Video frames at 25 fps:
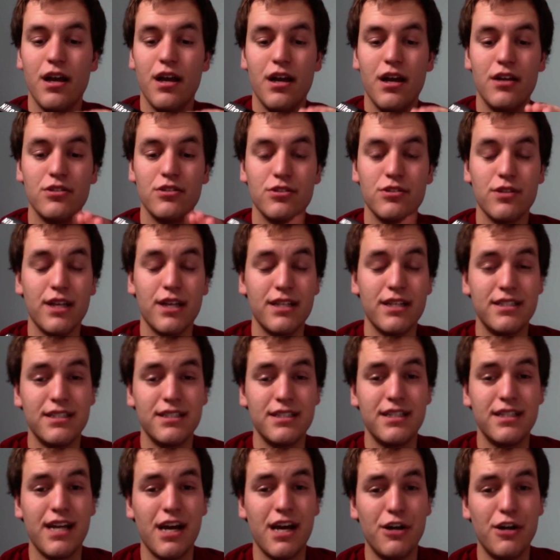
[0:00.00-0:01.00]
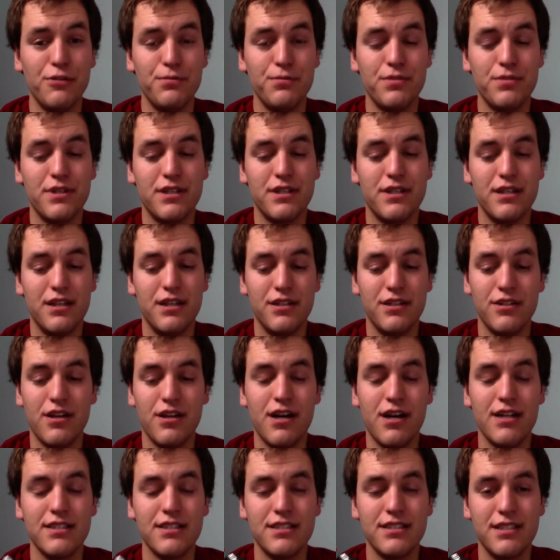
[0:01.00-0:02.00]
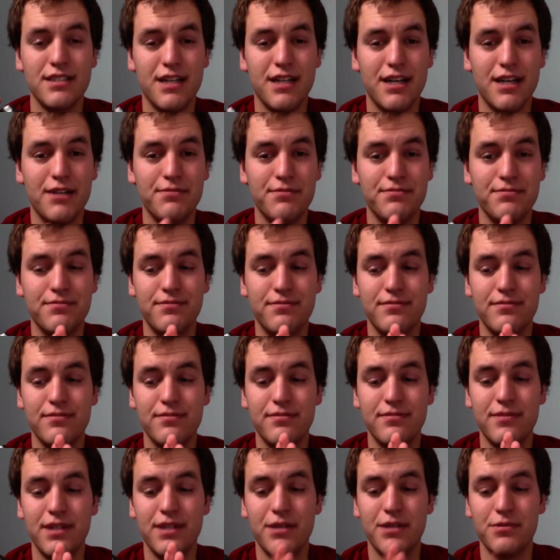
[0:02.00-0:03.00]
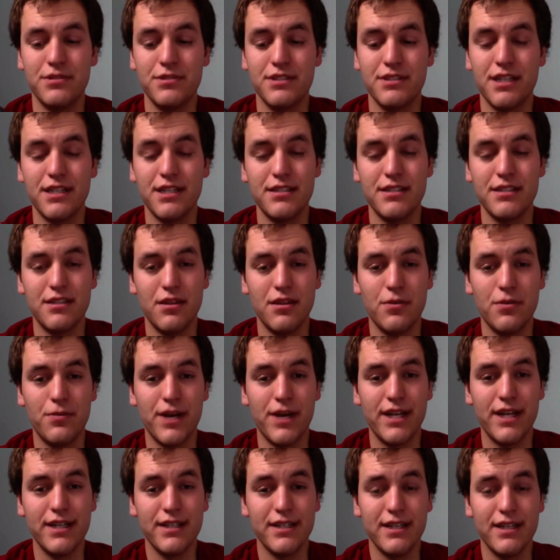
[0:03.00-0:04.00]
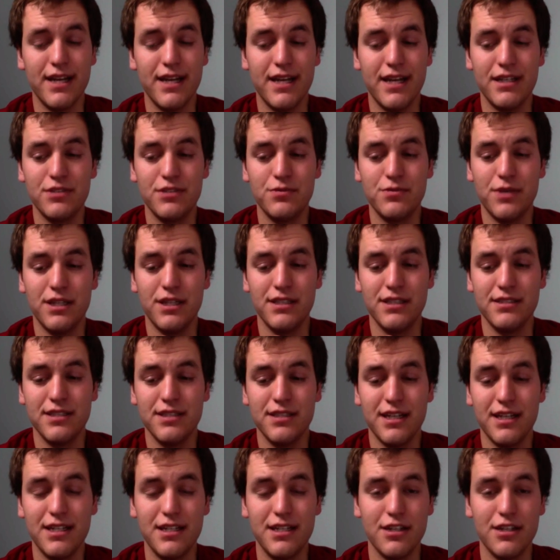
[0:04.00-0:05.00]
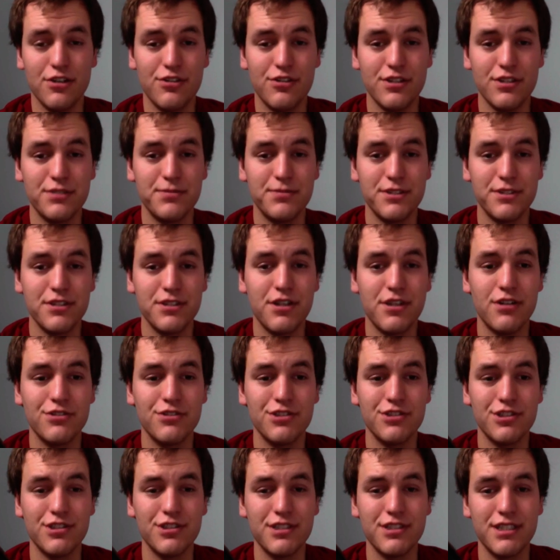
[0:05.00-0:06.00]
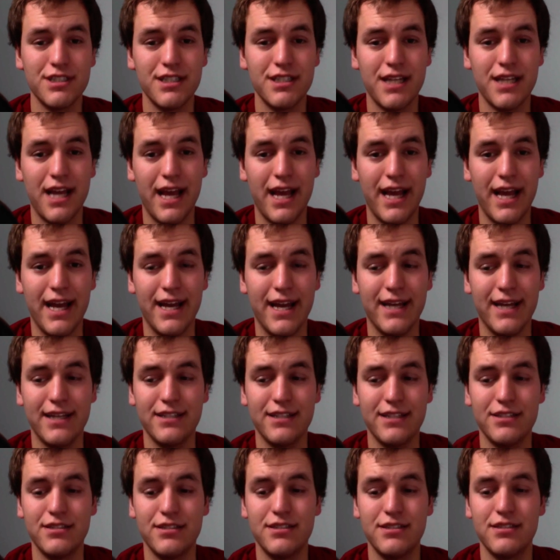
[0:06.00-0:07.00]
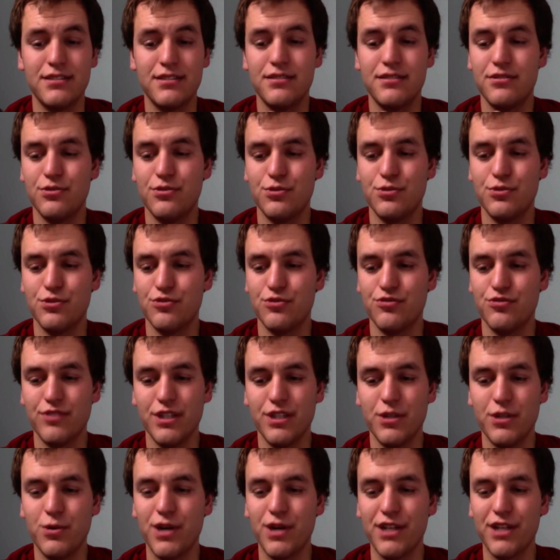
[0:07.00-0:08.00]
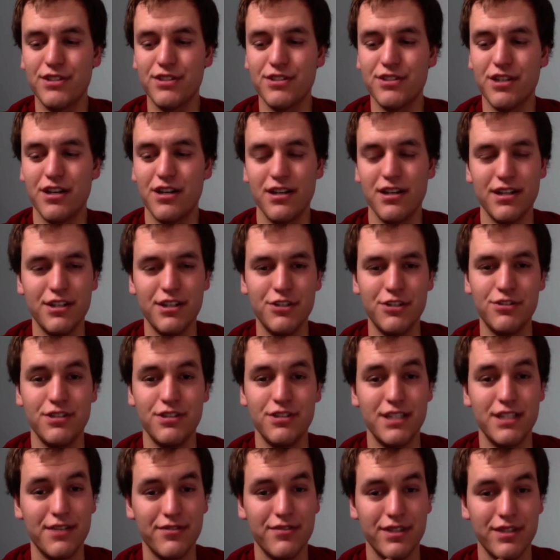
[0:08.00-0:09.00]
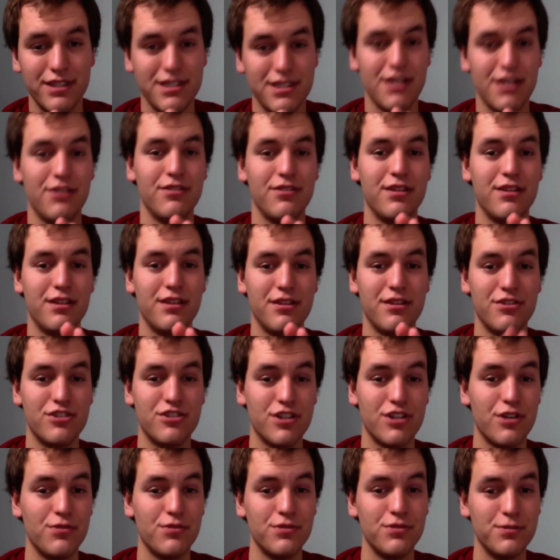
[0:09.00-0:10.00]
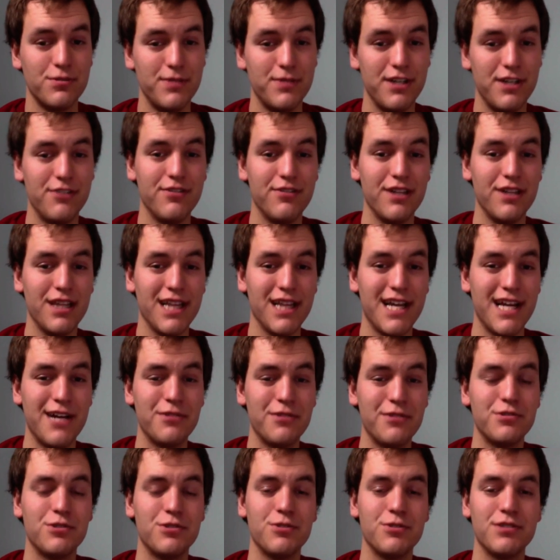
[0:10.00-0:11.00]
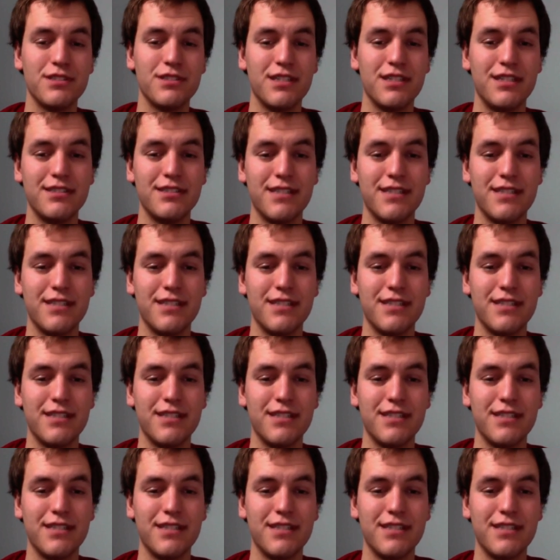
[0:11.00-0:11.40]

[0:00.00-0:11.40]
So that did help a lot. It was nice in the wedding, as well as I did a Christmas concert, and there was a really quiet song, and you could definitely tell that the shutter was being really loud, so it's nice to